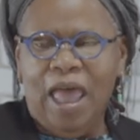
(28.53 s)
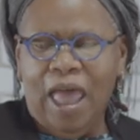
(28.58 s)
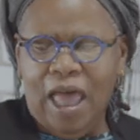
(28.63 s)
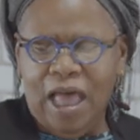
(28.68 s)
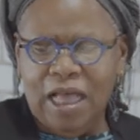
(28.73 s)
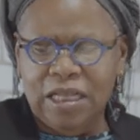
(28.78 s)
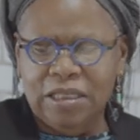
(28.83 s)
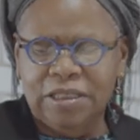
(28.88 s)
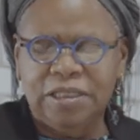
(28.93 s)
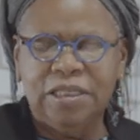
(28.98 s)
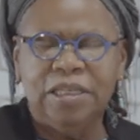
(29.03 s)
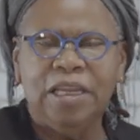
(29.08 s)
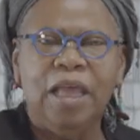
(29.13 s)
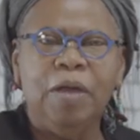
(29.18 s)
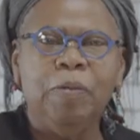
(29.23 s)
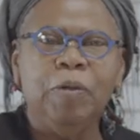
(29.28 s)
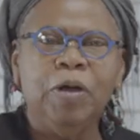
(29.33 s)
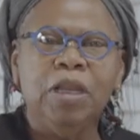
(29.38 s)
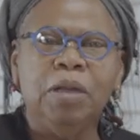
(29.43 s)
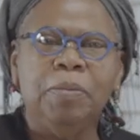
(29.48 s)
And
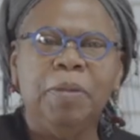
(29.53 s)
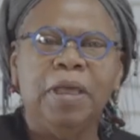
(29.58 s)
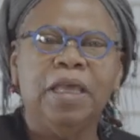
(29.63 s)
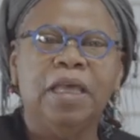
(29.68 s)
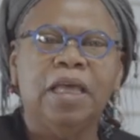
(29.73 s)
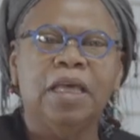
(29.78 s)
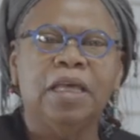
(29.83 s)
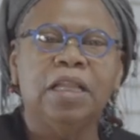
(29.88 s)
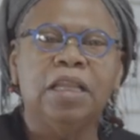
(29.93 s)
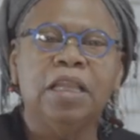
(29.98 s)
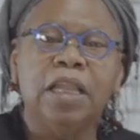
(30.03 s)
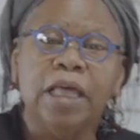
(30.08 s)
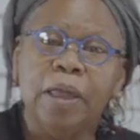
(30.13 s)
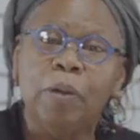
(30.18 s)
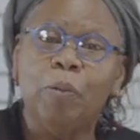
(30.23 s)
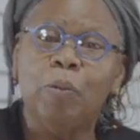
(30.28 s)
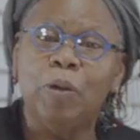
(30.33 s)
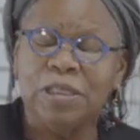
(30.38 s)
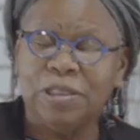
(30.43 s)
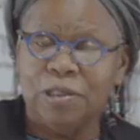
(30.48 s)
today we're going to make a
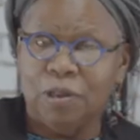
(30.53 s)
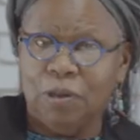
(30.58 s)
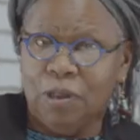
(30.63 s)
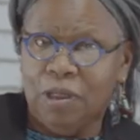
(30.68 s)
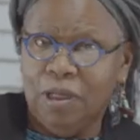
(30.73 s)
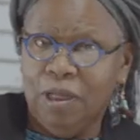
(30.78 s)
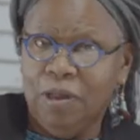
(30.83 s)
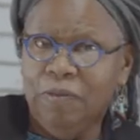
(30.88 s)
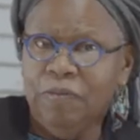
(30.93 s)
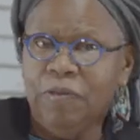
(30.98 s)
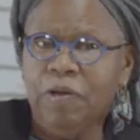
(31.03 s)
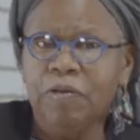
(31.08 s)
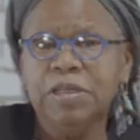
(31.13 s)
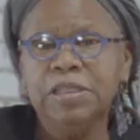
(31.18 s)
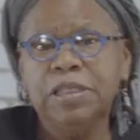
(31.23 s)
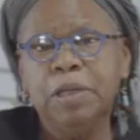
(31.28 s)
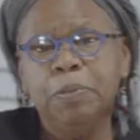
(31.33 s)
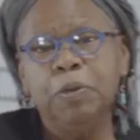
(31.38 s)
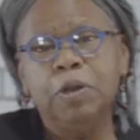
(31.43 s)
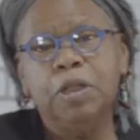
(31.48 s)
clay whistle. Very
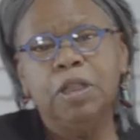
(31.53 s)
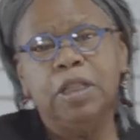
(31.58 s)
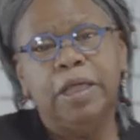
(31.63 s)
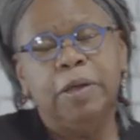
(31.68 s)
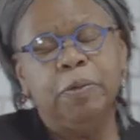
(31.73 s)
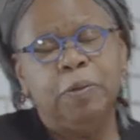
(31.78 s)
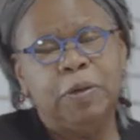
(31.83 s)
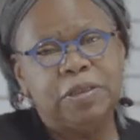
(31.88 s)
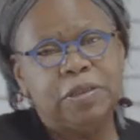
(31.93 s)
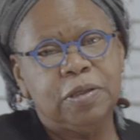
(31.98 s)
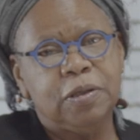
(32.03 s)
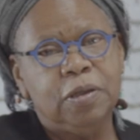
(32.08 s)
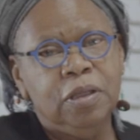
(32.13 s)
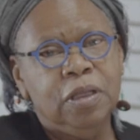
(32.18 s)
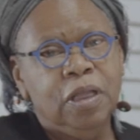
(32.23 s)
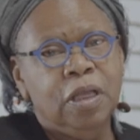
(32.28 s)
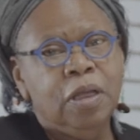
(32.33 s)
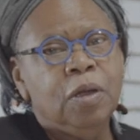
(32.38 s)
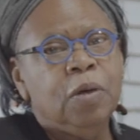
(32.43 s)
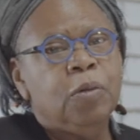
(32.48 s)
simple clay
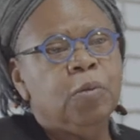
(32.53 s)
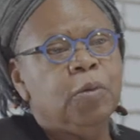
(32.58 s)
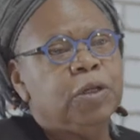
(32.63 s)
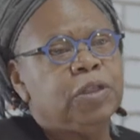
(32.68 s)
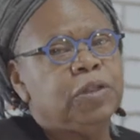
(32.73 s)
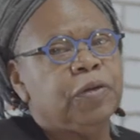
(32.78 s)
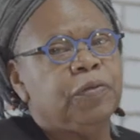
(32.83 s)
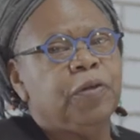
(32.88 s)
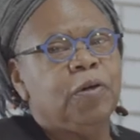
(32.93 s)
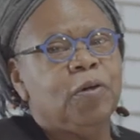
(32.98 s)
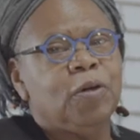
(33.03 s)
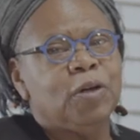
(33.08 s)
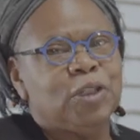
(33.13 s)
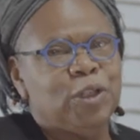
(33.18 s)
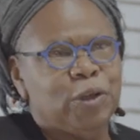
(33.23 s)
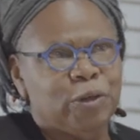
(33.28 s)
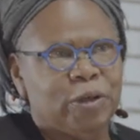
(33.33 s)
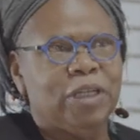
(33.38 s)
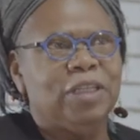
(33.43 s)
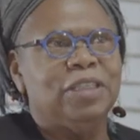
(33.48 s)
whistle, which of
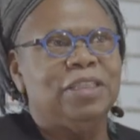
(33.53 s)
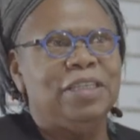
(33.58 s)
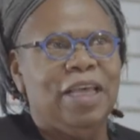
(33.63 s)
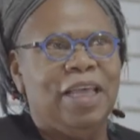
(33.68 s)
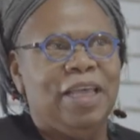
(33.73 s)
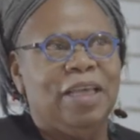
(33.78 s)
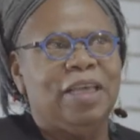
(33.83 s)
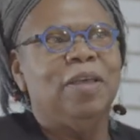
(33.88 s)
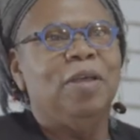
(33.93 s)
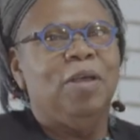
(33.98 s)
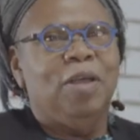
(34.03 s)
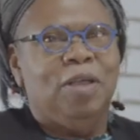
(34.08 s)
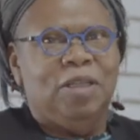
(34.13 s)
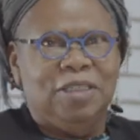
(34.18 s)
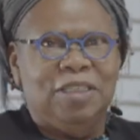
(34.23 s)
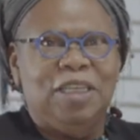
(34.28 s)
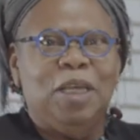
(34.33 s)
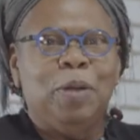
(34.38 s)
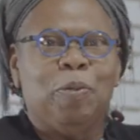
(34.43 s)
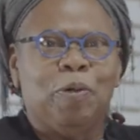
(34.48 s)
course you can take
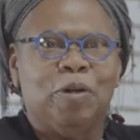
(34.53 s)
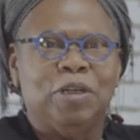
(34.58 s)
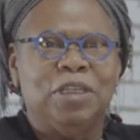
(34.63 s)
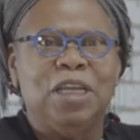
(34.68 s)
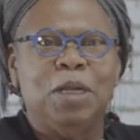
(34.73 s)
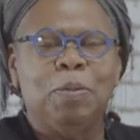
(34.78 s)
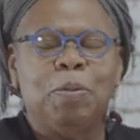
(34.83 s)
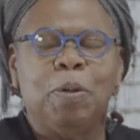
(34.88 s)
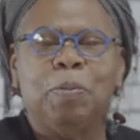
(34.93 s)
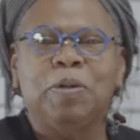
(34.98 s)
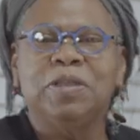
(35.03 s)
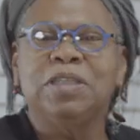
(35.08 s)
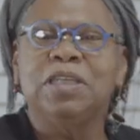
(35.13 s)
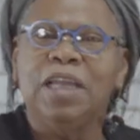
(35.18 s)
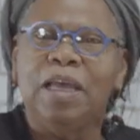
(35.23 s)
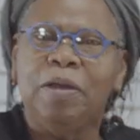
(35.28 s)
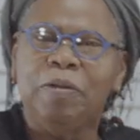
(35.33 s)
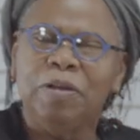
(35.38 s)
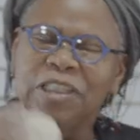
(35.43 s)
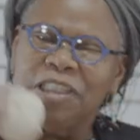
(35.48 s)
deeper and deeper, but
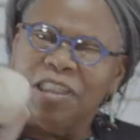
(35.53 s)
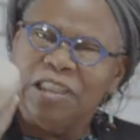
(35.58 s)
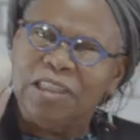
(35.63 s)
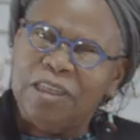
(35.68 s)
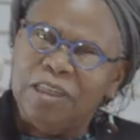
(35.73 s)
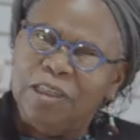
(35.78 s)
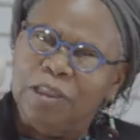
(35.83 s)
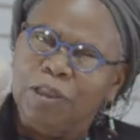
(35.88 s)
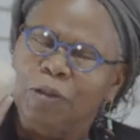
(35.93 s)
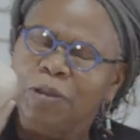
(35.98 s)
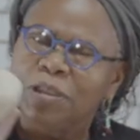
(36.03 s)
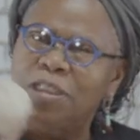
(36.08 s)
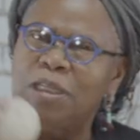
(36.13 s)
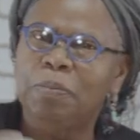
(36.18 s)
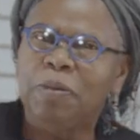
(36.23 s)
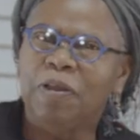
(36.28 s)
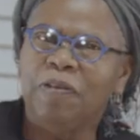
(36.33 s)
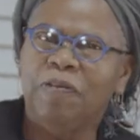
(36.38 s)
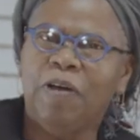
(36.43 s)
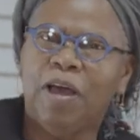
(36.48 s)
today we're just going to do a
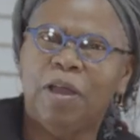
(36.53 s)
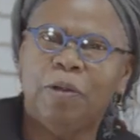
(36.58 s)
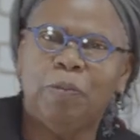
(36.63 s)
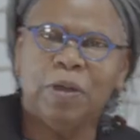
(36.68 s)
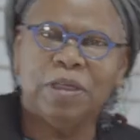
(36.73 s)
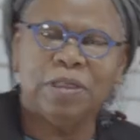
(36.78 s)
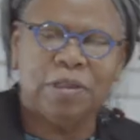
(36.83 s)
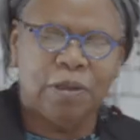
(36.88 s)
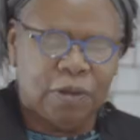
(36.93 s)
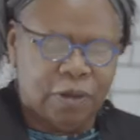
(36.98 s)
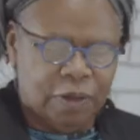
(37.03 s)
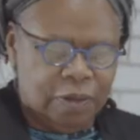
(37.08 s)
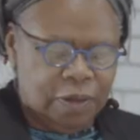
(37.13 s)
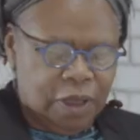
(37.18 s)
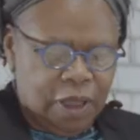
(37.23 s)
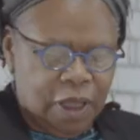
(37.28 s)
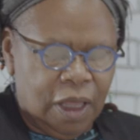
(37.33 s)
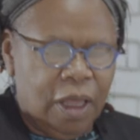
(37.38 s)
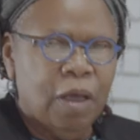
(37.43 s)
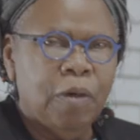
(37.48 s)
simplified whistle.
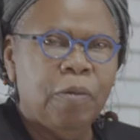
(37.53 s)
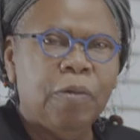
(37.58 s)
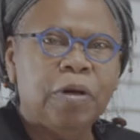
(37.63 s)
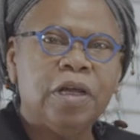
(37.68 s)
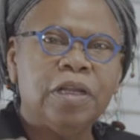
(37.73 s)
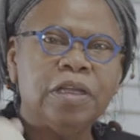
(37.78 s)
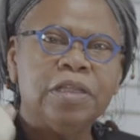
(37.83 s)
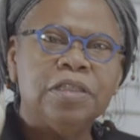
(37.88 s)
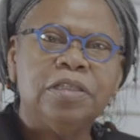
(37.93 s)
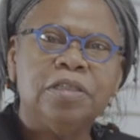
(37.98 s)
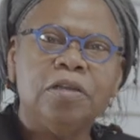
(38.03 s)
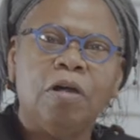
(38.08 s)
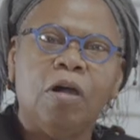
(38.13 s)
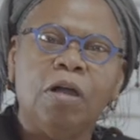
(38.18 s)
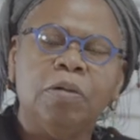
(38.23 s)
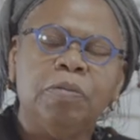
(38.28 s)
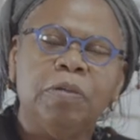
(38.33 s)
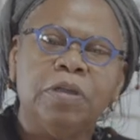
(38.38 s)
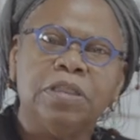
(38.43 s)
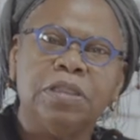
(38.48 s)
We're going to
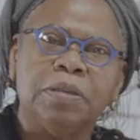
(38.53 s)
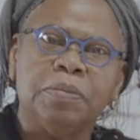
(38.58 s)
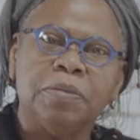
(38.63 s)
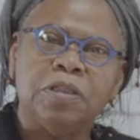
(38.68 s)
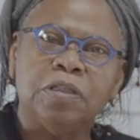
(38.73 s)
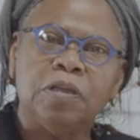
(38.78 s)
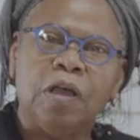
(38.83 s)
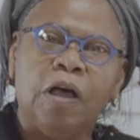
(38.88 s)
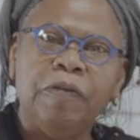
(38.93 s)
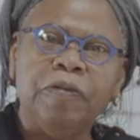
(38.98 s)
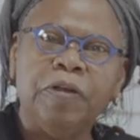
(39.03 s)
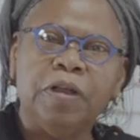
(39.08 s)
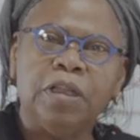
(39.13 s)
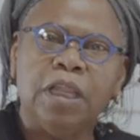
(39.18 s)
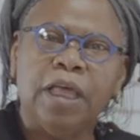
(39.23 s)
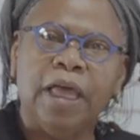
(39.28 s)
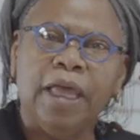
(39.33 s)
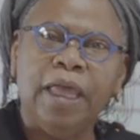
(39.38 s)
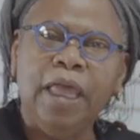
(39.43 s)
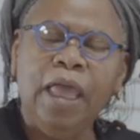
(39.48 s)
start with some soft
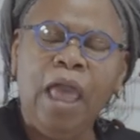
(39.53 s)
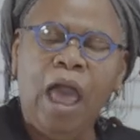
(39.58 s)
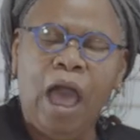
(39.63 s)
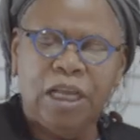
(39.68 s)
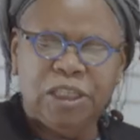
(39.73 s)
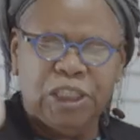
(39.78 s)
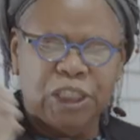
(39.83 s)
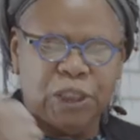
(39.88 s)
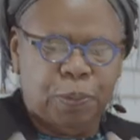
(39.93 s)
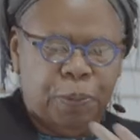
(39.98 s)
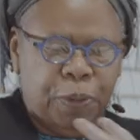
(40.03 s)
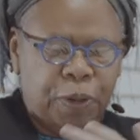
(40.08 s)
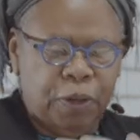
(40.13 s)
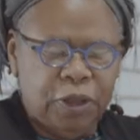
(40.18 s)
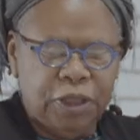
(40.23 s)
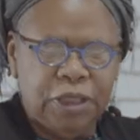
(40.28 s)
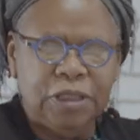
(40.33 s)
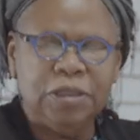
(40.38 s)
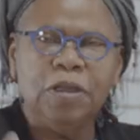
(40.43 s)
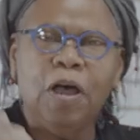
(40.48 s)
clay. I just
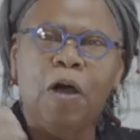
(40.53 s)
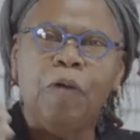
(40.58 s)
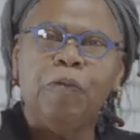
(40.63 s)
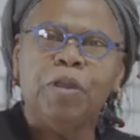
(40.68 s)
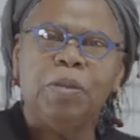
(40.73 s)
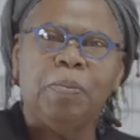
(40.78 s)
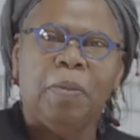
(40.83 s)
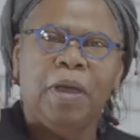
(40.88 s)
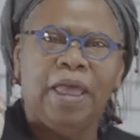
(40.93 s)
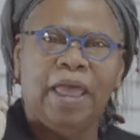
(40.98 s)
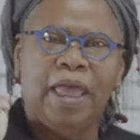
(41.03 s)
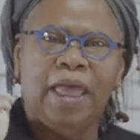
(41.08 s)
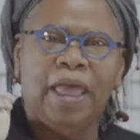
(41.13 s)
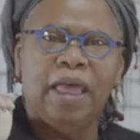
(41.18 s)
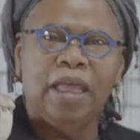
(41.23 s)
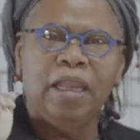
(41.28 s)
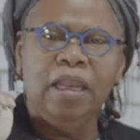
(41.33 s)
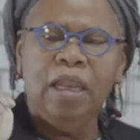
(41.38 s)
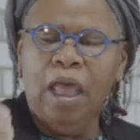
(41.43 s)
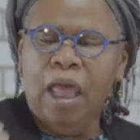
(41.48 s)
pulled this off with my
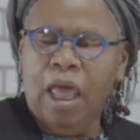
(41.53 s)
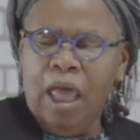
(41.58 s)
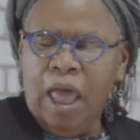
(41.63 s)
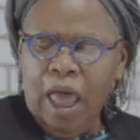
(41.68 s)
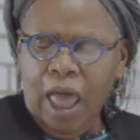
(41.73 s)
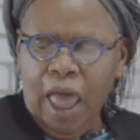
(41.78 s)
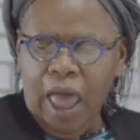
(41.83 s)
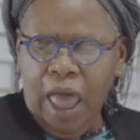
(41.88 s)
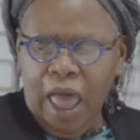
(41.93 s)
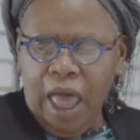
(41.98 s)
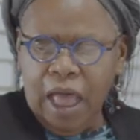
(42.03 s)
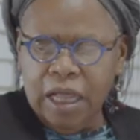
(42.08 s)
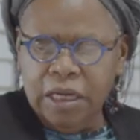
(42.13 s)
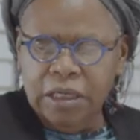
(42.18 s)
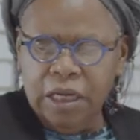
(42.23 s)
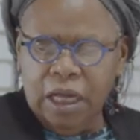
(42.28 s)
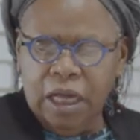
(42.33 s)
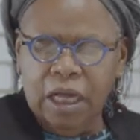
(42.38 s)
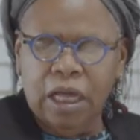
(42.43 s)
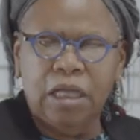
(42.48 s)
hand,
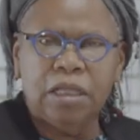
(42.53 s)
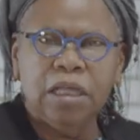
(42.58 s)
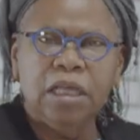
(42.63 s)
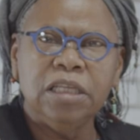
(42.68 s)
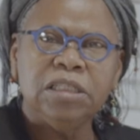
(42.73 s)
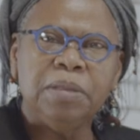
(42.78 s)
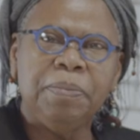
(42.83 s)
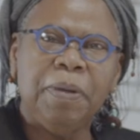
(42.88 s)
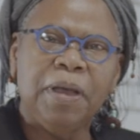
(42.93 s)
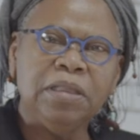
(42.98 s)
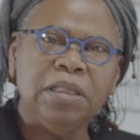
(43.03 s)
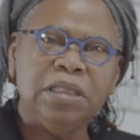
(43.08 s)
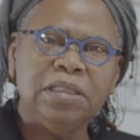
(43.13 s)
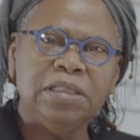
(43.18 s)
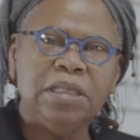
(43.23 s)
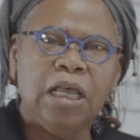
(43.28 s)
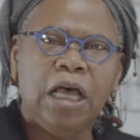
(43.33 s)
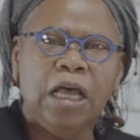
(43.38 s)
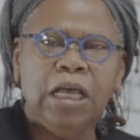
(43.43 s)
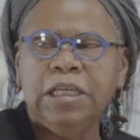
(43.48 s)
and uh, it's about the
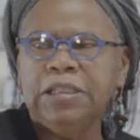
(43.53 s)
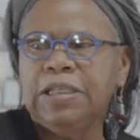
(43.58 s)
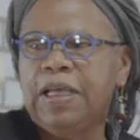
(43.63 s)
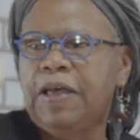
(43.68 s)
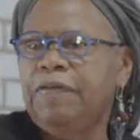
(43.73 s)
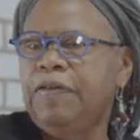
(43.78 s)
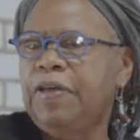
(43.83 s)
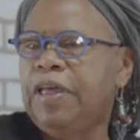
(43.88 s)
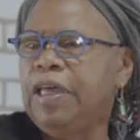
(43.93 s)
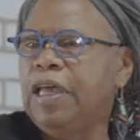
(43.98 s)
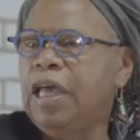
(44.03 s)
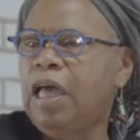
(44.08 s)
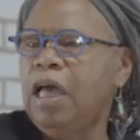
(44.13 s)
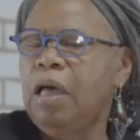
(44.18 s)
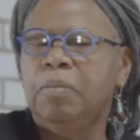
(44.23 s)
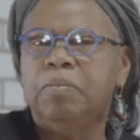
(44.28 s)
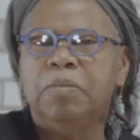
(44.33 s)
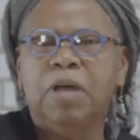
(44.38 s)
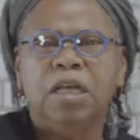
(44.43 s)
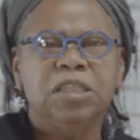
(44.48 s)
size of a,
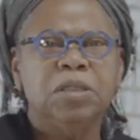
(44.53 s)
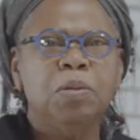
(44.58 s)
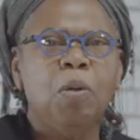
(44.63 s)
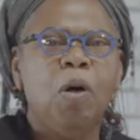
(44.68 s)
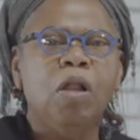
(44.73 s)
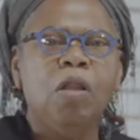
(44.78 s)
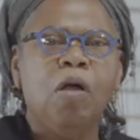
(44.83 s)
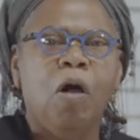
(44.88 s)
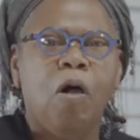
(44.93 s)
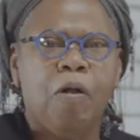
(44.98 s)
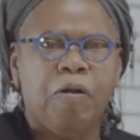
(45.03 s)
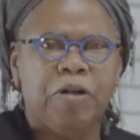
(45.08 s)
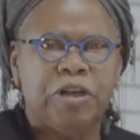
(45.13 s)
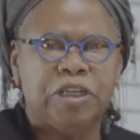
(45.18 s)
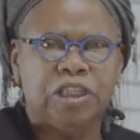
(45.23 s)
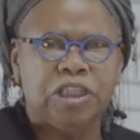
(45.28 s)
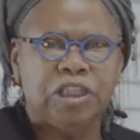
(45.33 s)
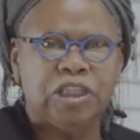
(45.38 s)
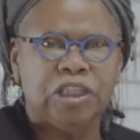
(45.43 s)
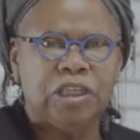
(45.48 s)
um, a small
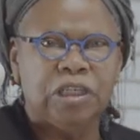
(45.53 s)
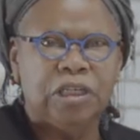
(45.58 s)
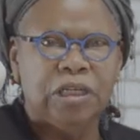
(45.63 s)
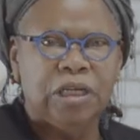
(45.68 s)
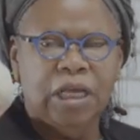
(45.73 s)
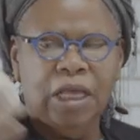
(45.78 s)
orange.